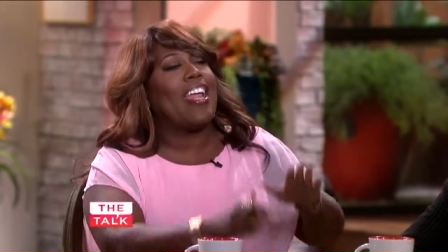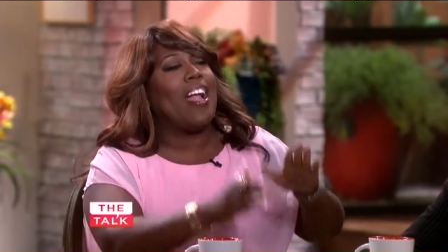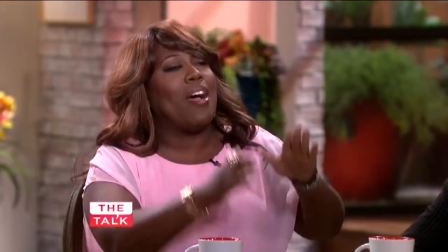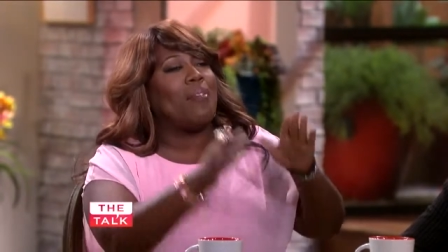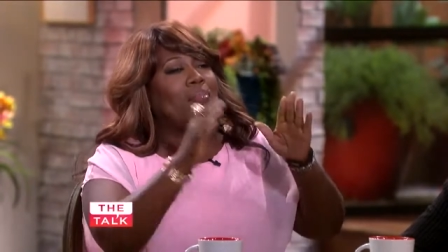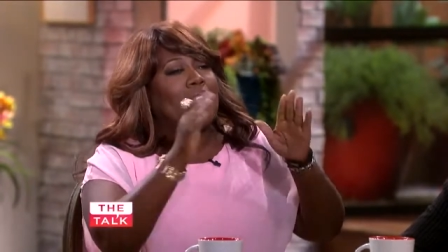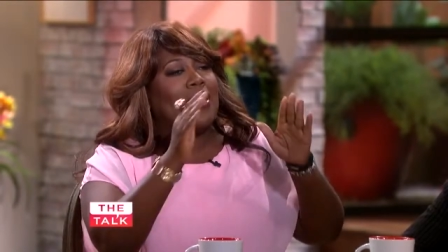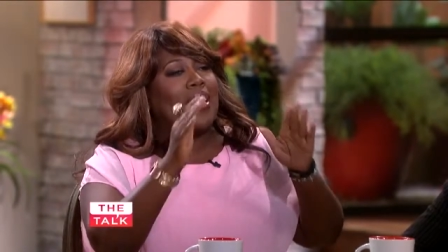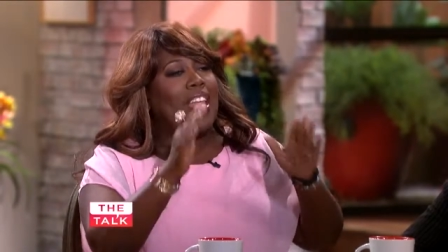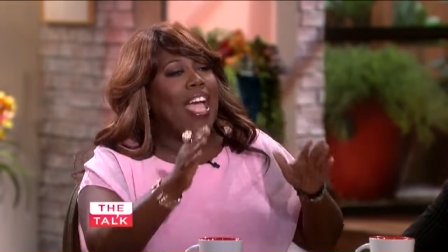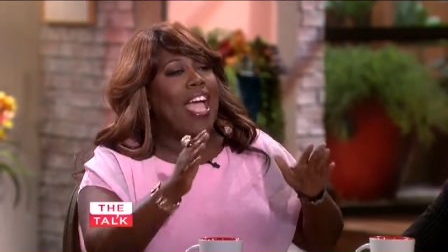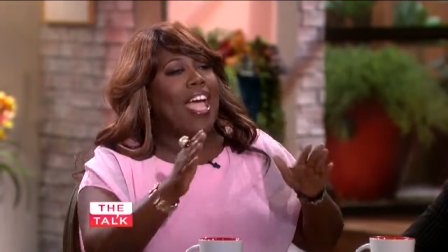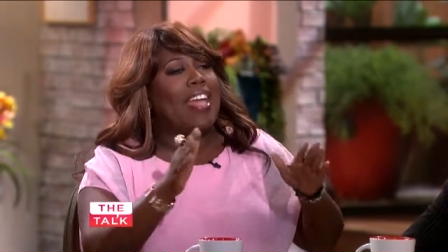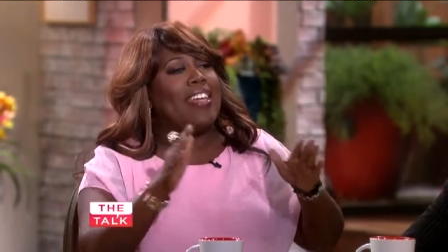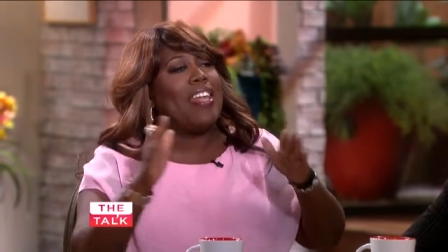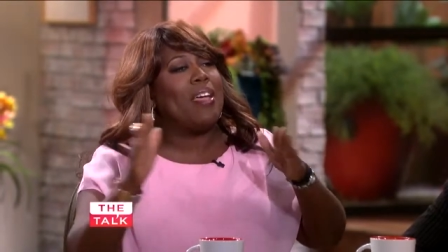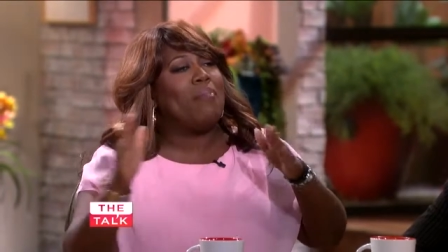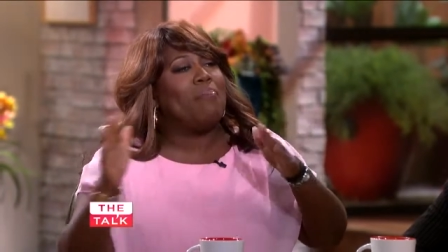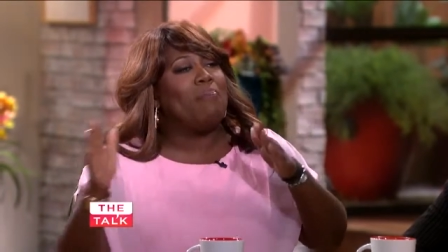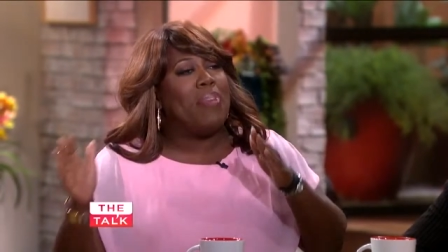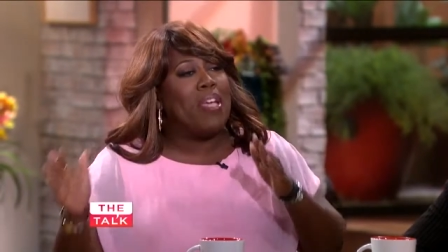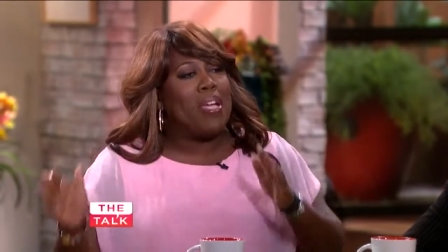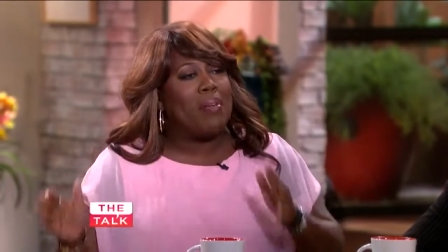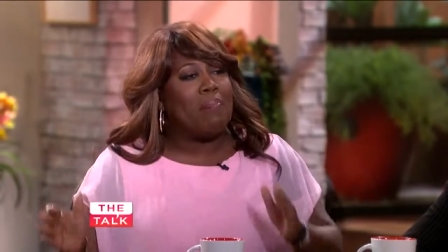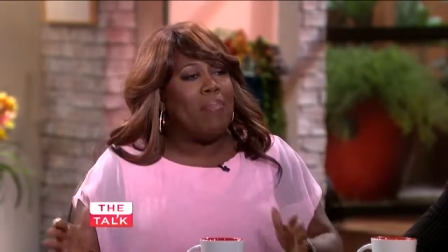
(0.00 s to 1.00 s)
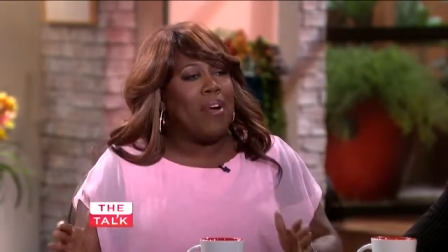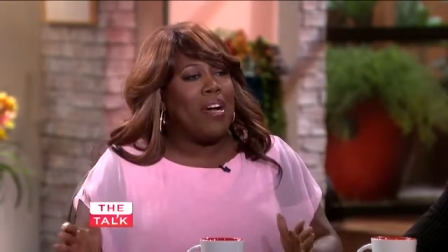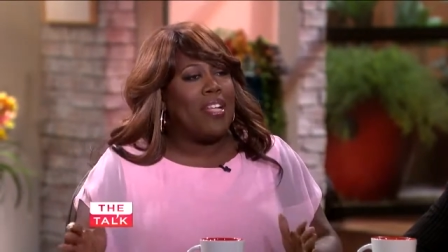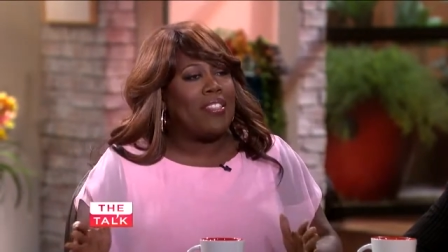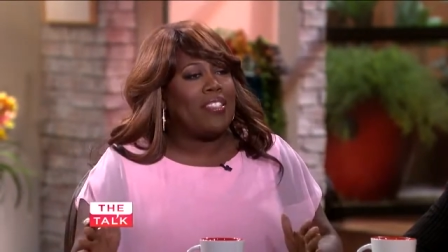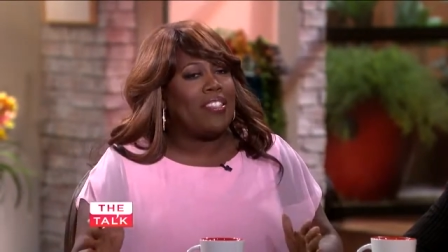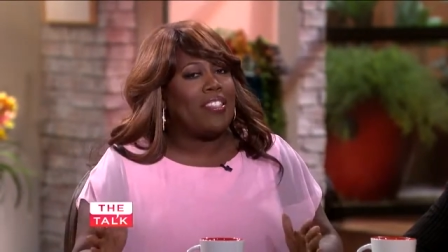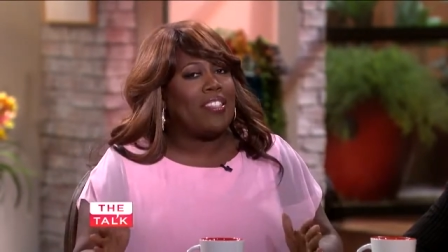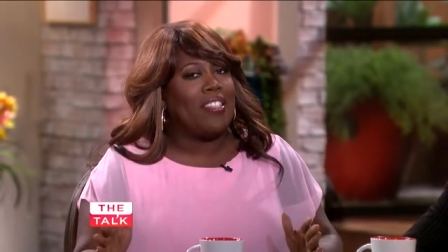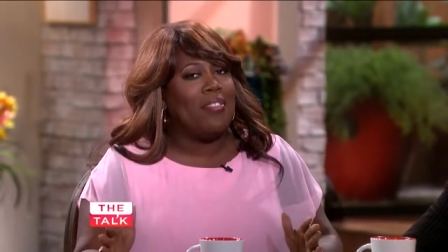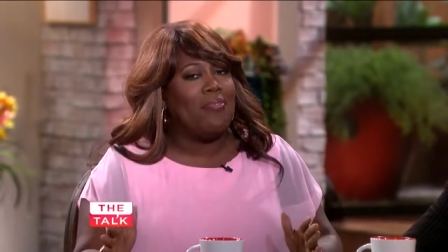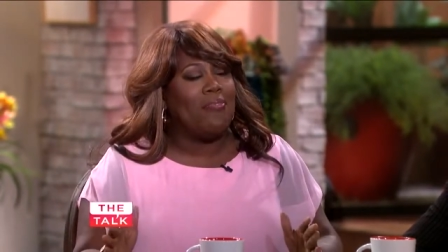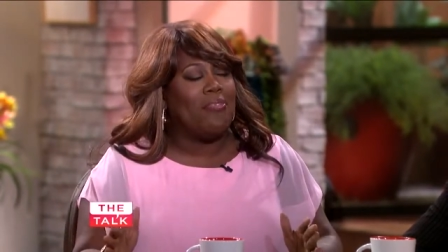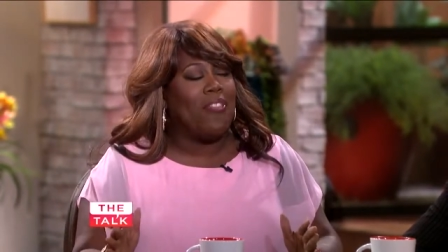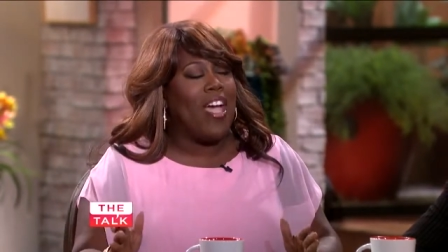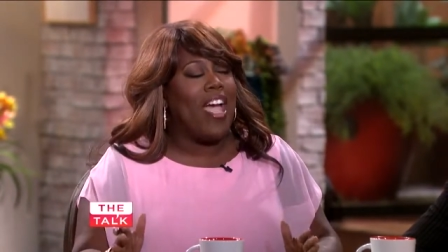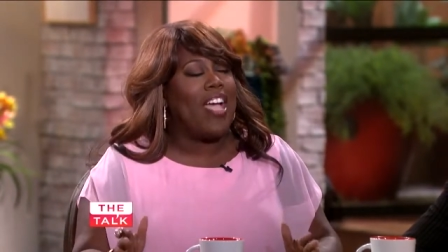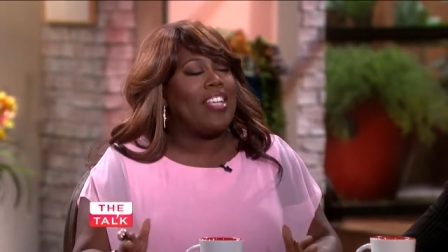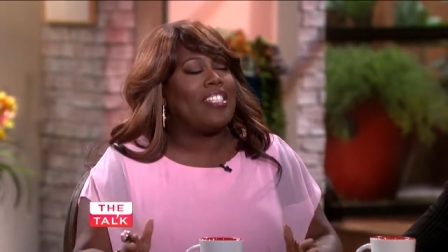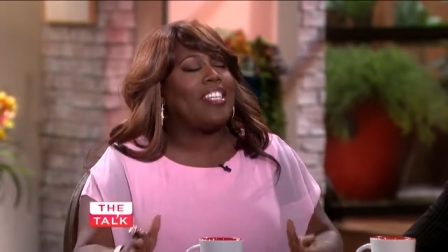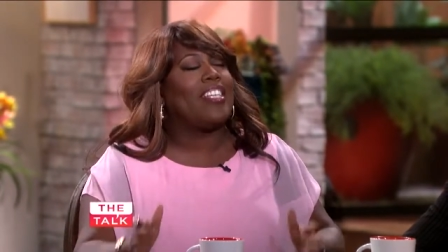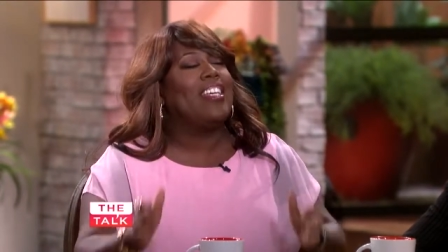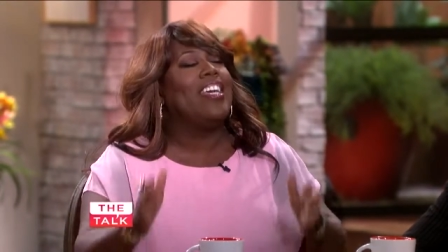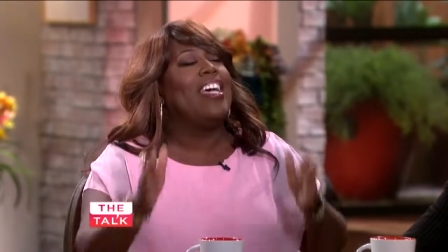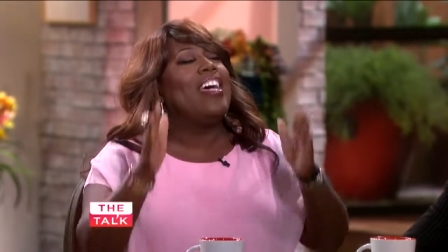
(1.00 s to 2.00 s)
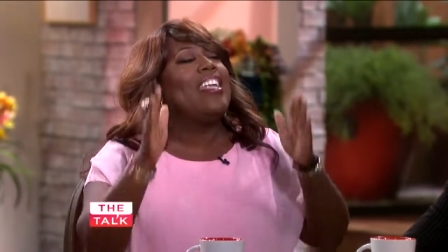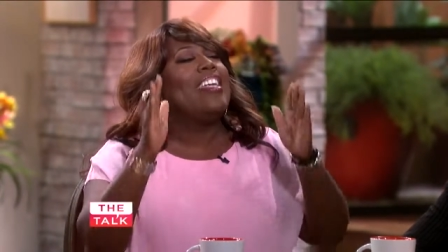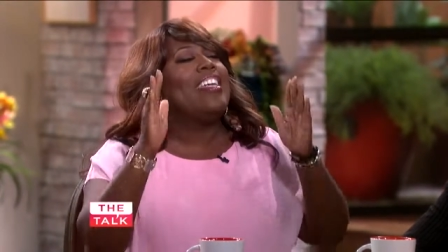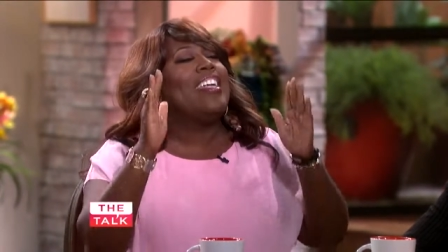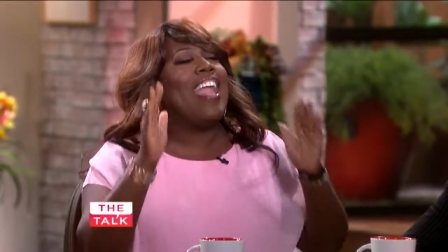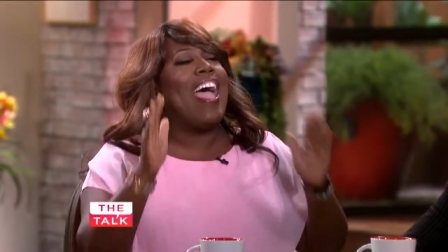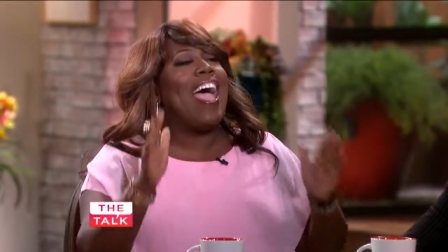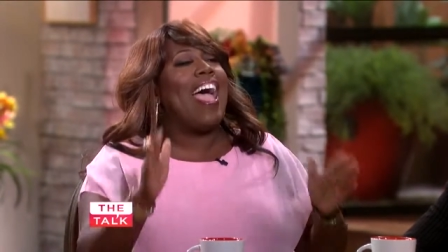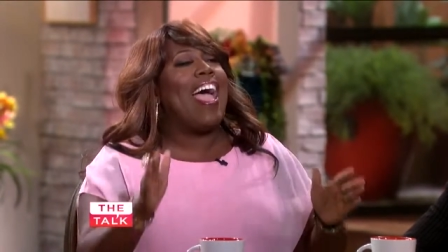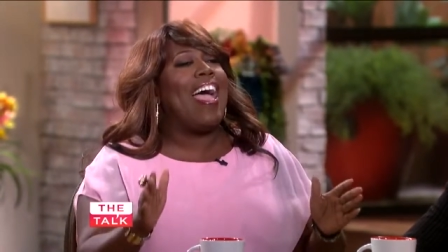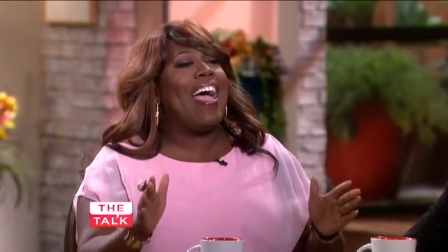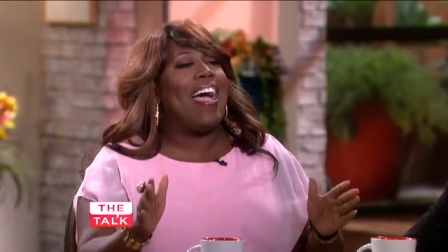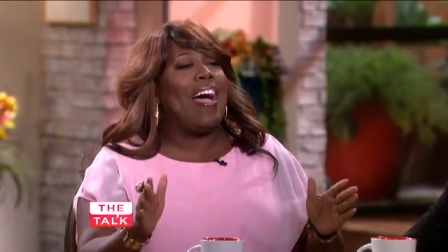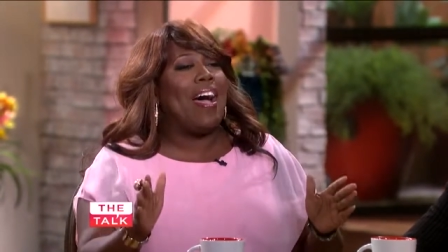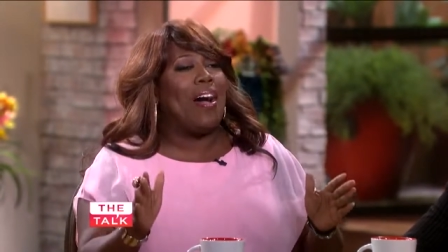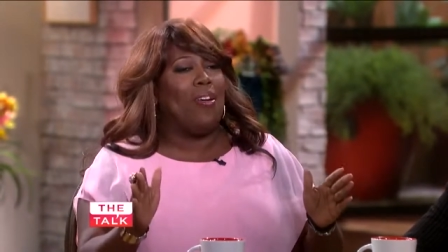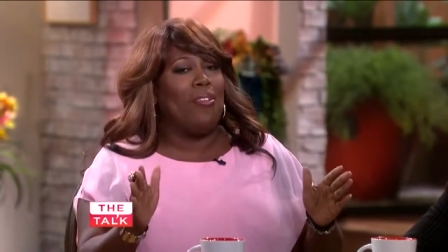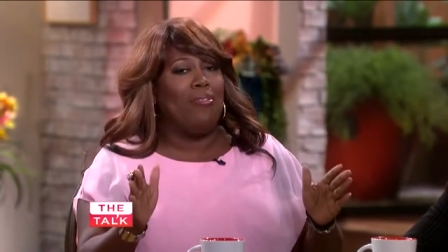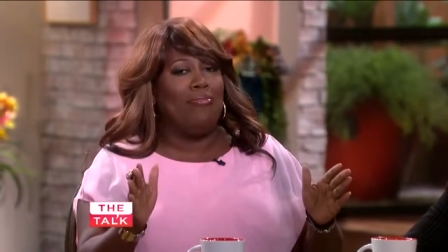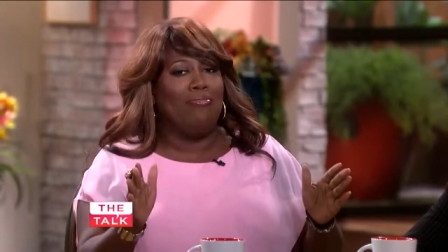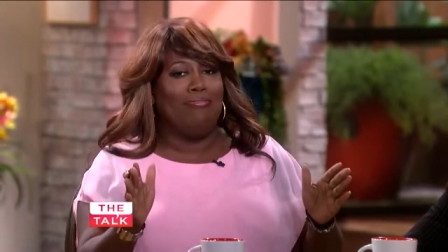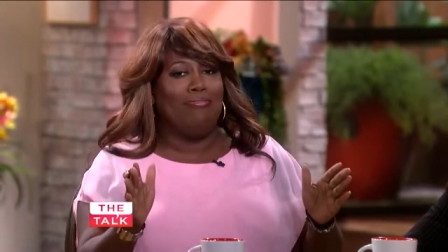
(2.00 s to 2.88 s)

I'm glad that big butts is in fashion now.